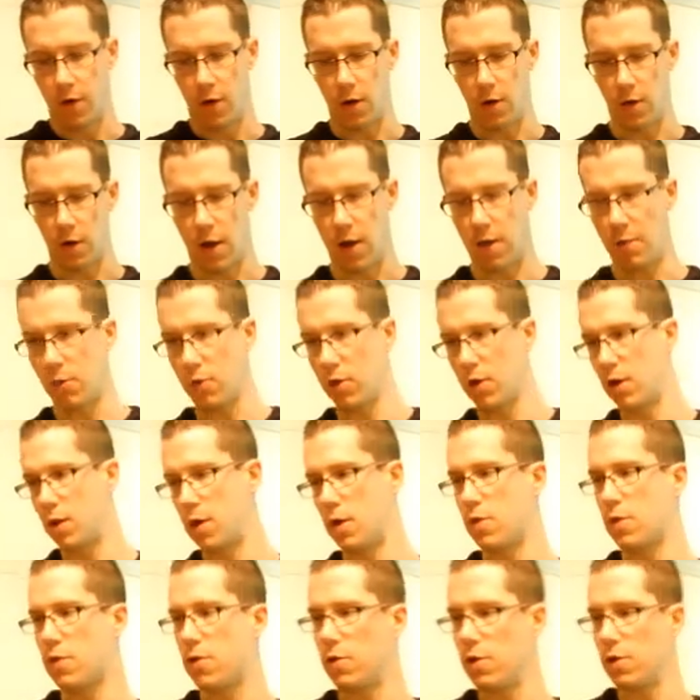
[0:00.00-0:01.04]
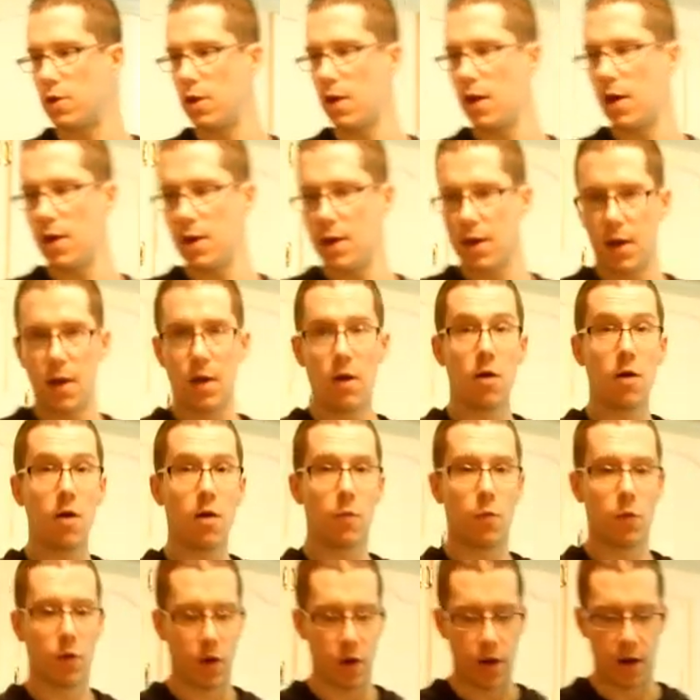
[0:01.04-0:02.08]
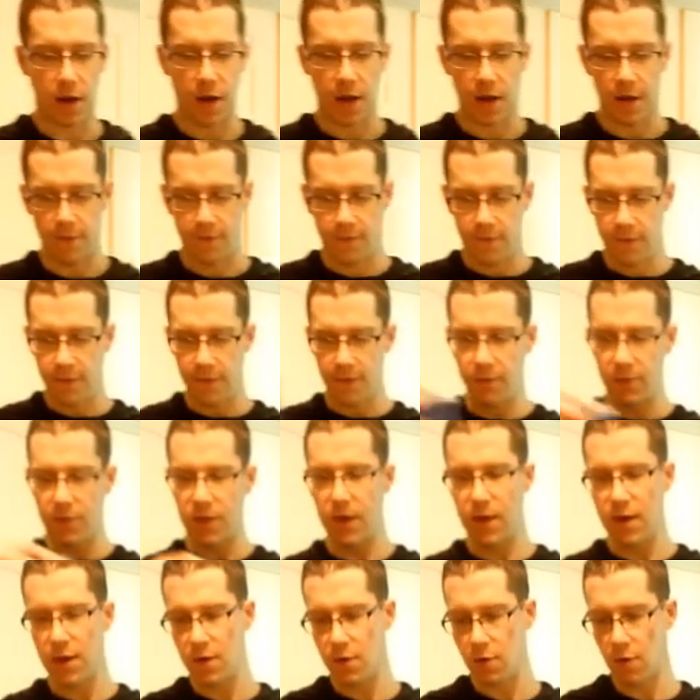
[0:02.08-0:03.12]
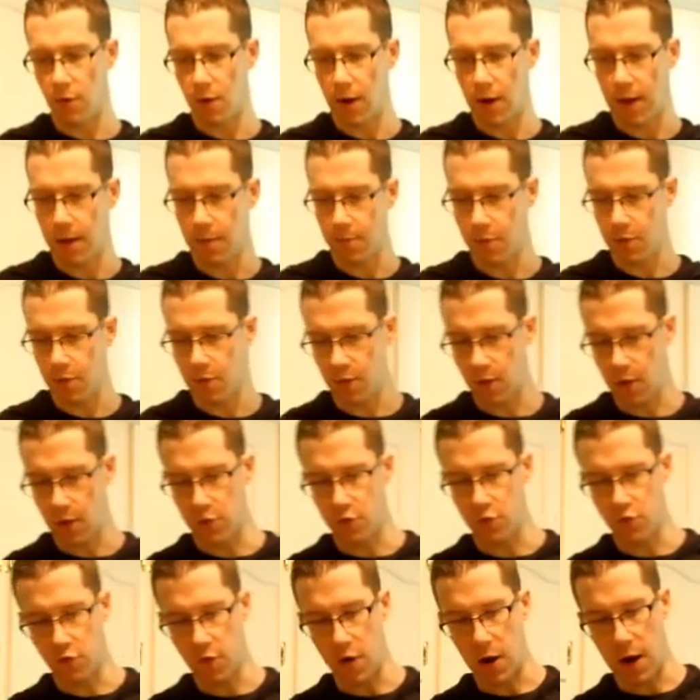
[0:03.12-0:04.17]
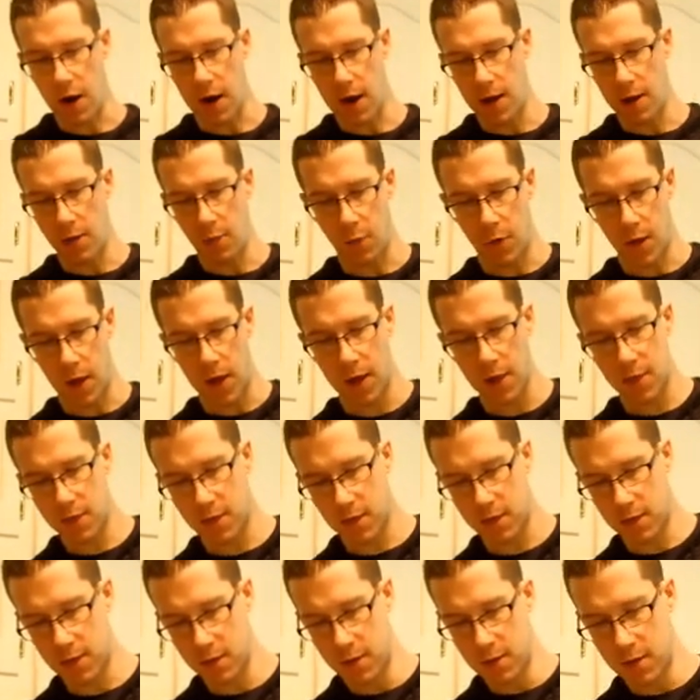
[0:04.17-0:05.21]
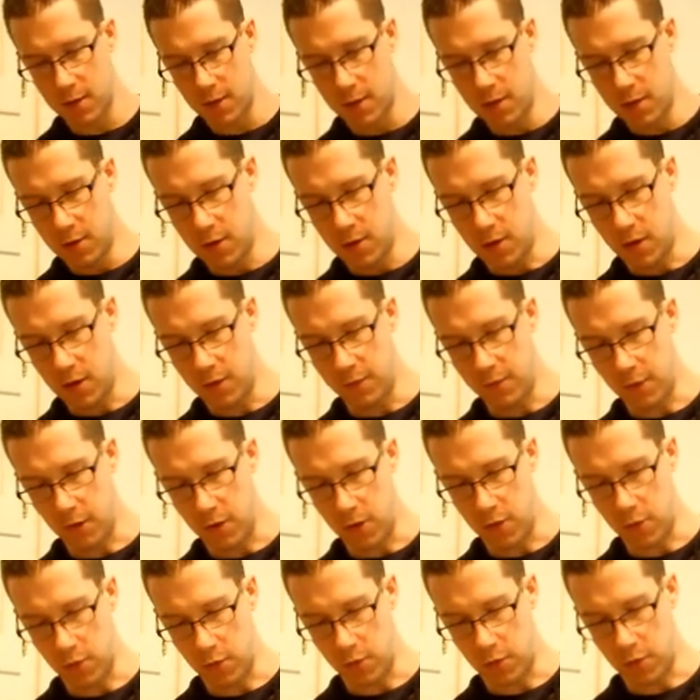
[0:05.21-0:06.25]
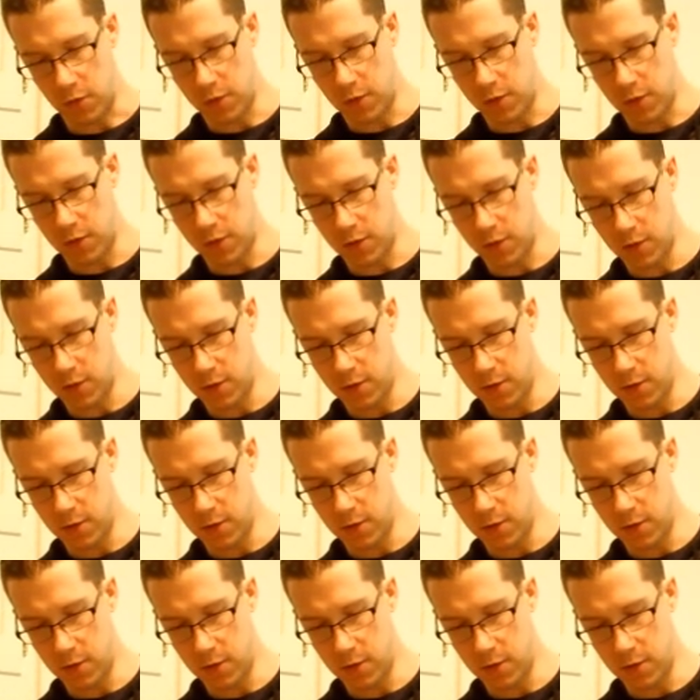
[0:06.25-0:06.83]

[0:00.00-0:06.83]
Alright, we're going to turn it on here and we're going to get 15 grams dry weight of oats.